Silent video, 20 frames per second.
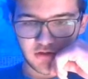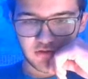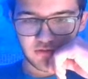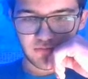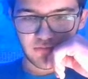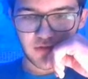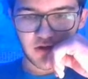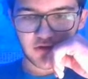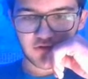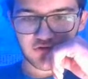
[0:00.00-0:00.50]

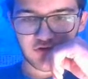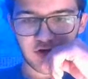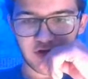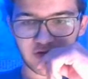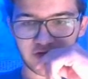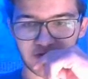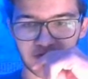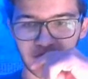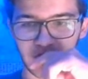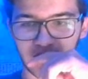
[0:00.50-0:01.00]
Mike
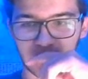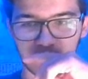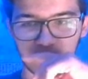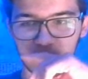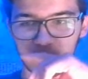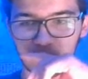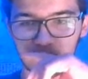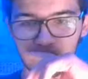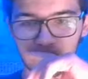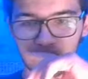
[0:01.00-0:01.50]
Trout's
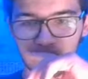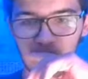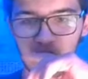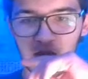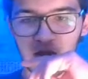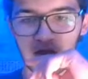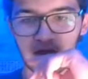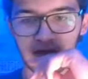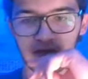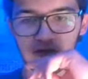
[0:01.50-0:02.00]
amazing.
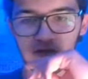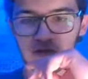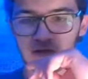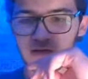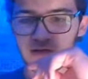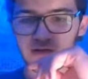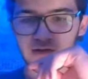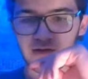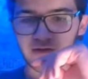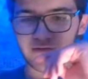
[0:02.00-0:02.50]

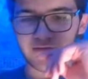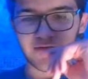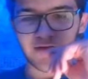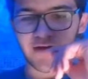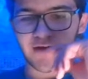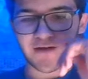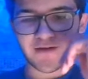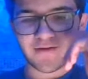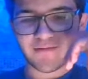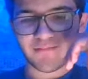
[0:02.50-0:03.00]
That's
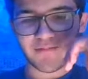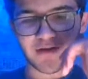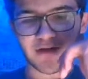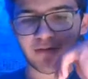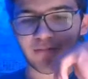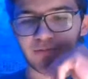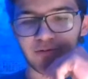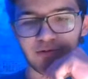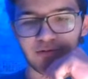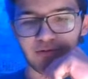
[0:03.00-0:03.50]
not
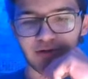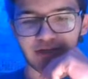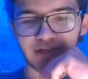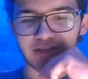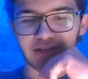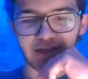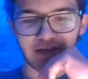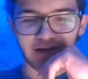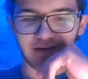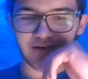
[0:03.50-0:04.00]
debatable right
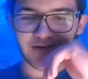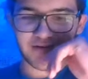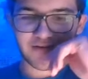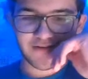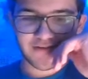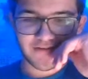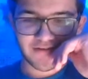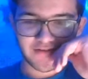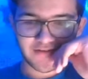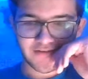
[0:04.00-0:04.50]
there.
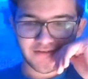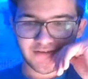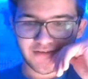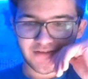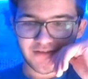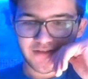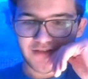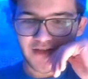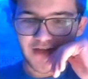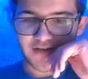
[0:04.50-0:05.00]

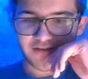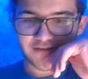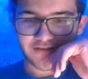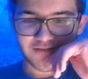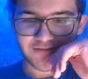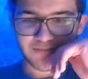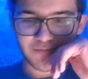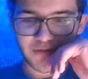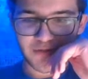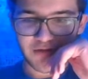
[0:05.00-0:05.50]
That is
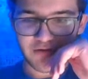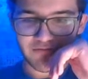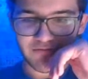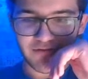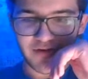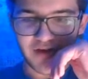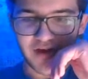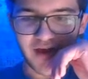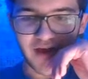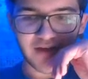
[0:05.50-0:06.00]
just pure
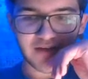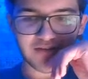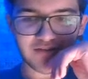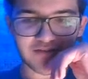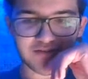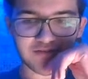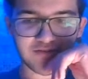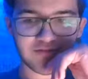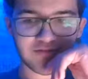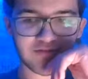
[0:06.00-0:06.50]

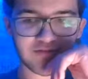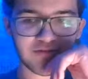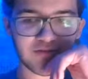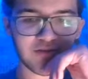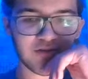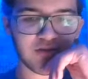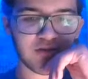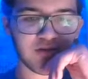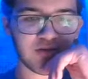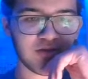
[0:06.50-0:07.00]
facts.
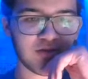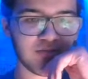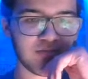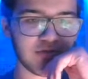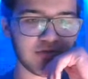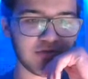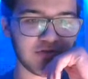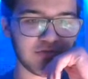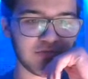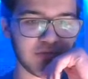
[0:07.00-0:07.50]

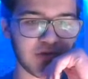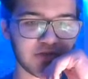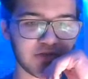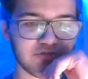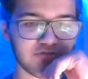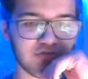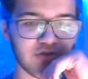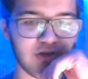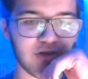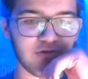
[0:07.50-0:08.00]
Because Mike
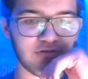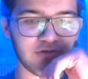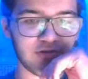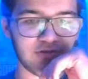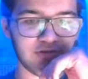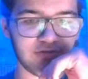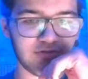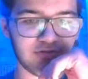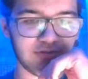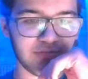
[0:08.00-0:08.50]
Trout
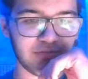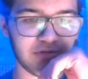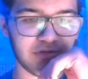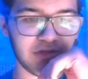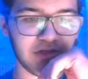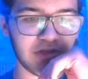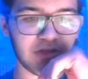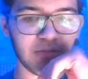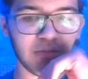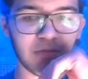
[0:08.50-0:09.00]
is
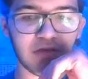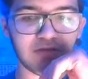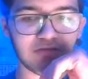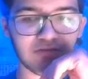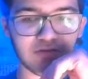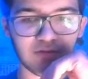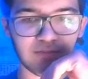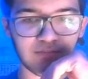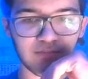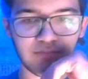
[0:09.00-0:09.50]
completely
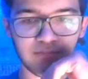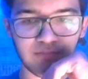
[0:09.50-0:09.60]
amazing.